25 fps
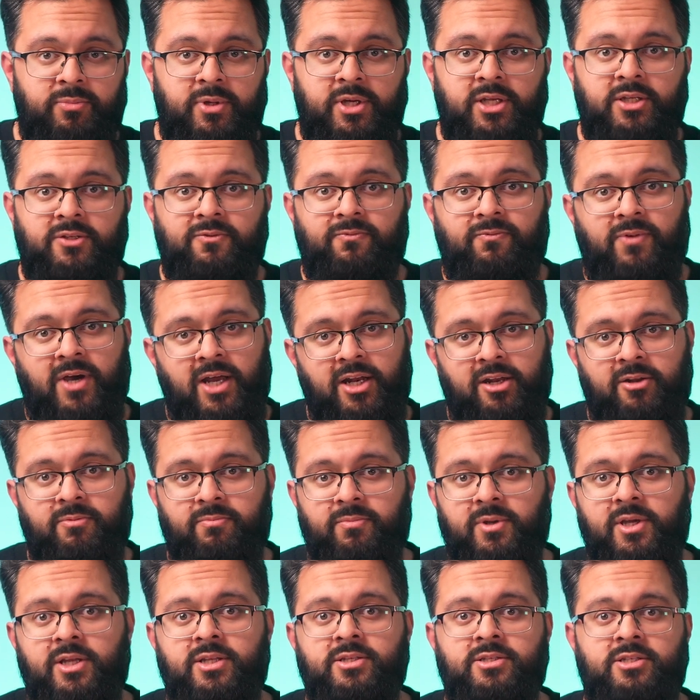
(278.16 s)
means, violent
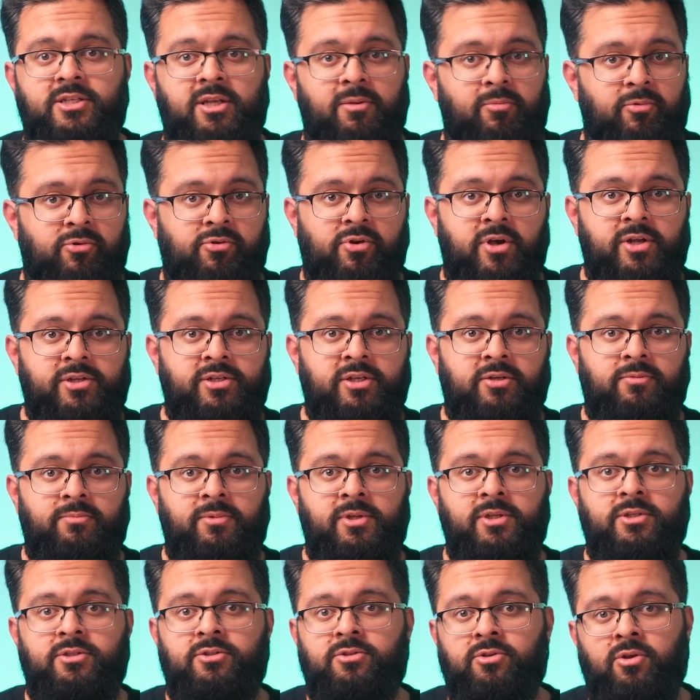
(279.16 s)
means, democratic
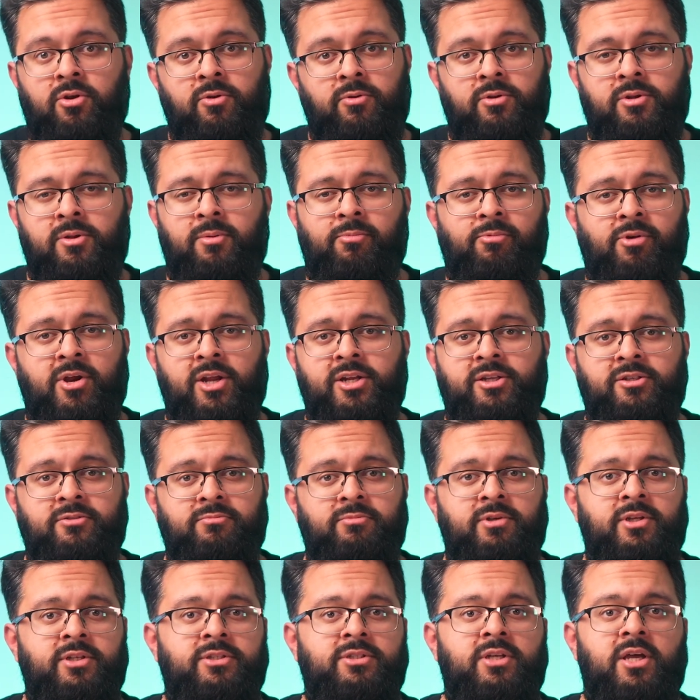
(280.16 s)
means, non-democratic
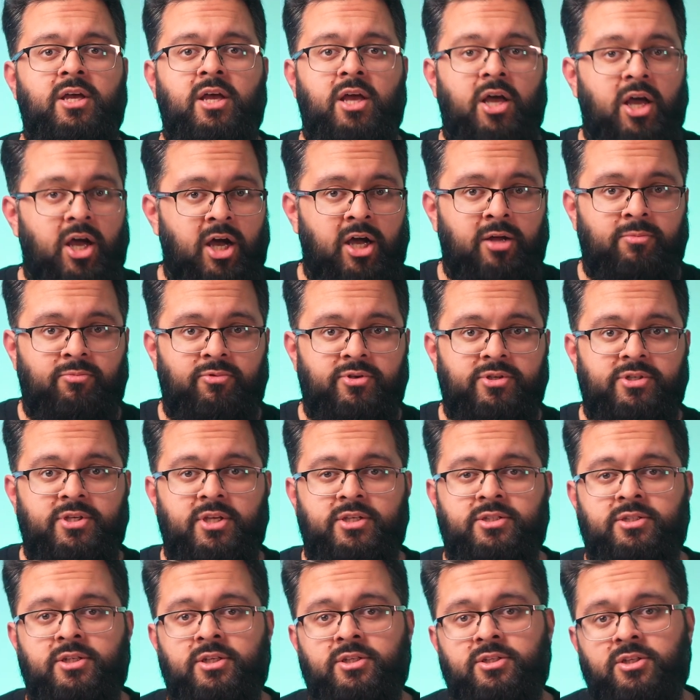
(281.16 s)
means, armed
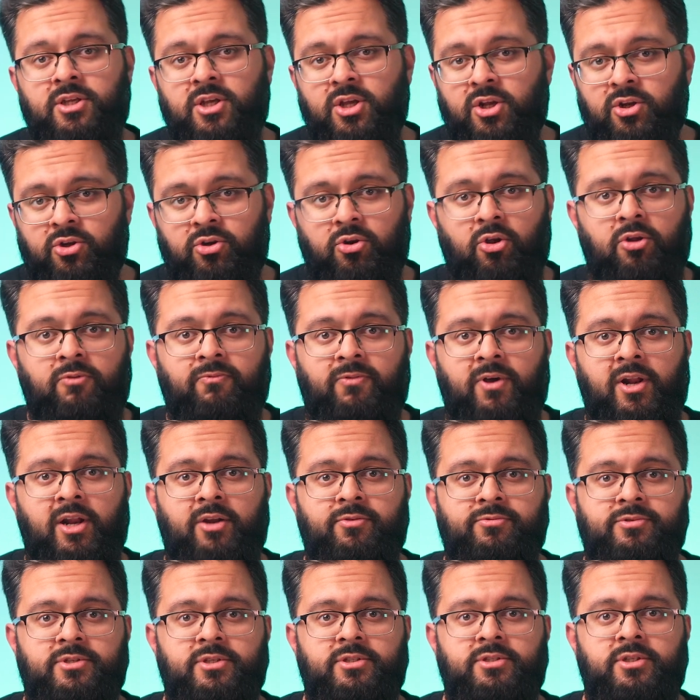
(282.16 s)
resistance, non-violent
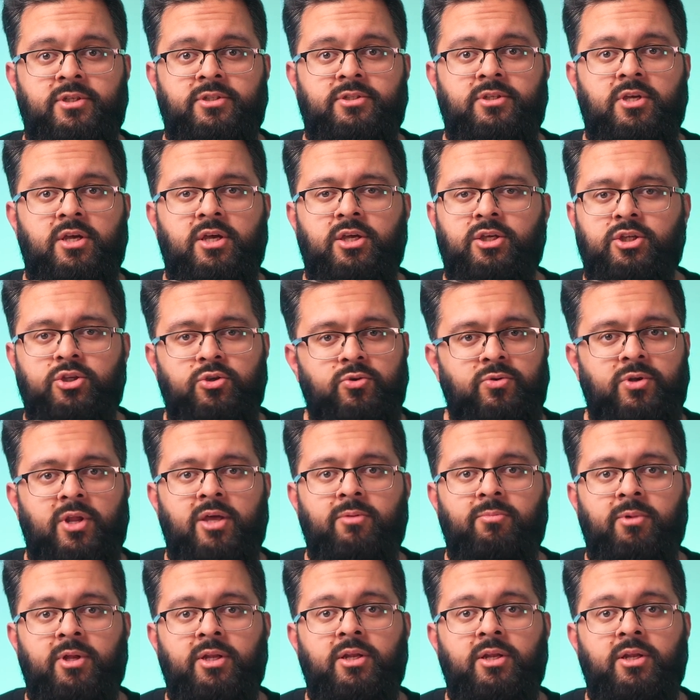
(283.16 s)
resistance, you name